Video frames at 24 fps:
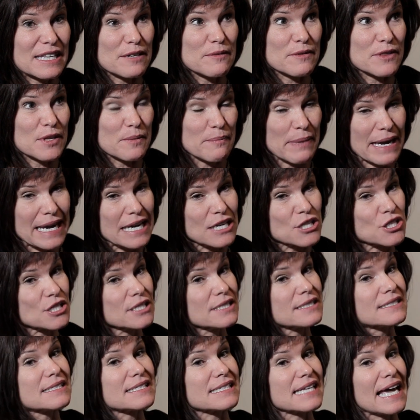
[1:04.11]
the
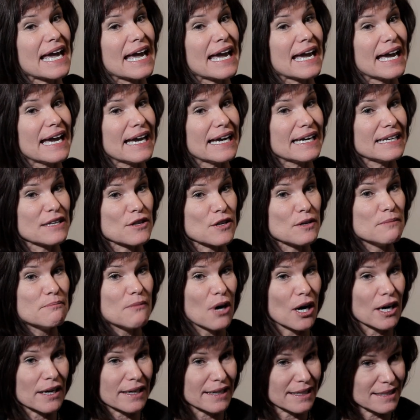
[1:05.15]
patients and the
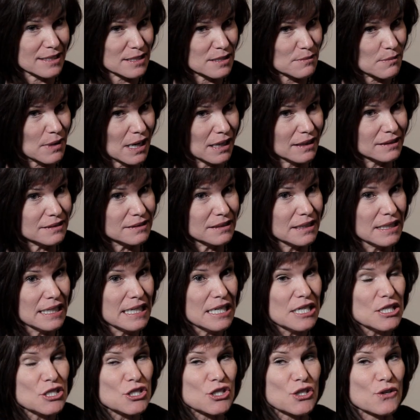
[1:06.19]
market as well.
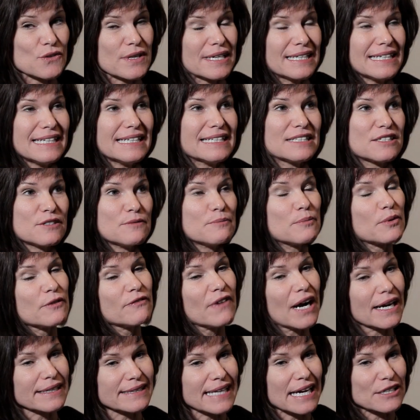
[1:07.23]
So they need to
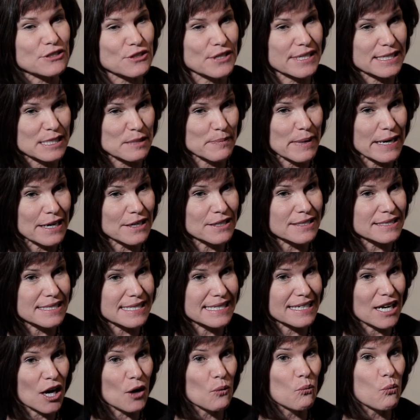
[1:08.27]
provide that
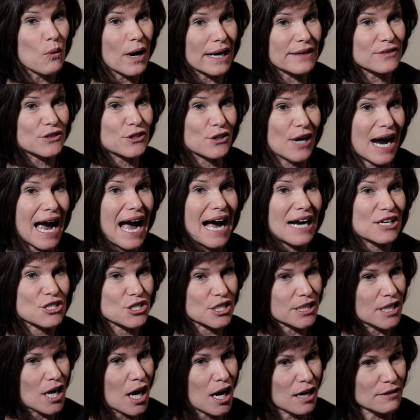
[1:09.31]
transparency on what they're
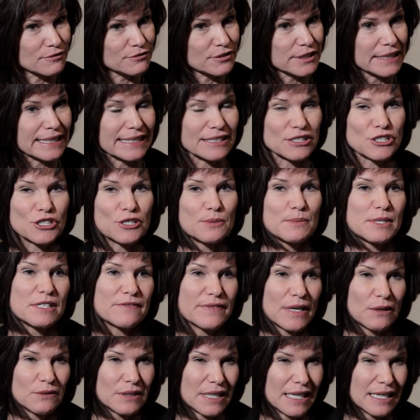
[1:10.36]
actually offering in terms
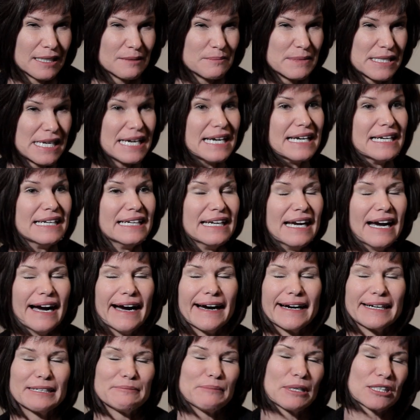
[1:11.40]
of outcomes.
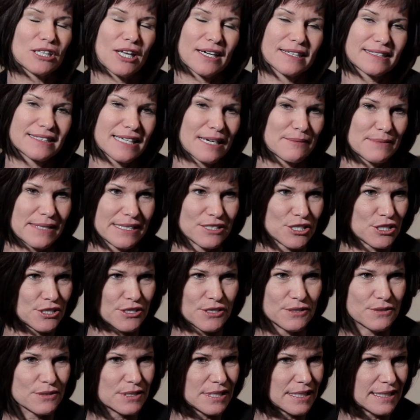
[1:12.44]
A lot of times they
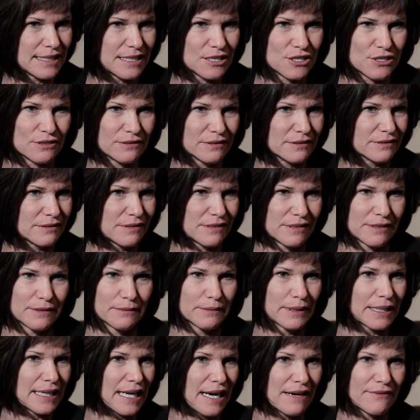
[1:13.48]
just use initials or
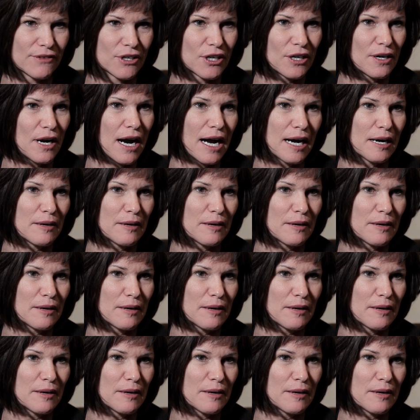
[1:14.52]
whatever.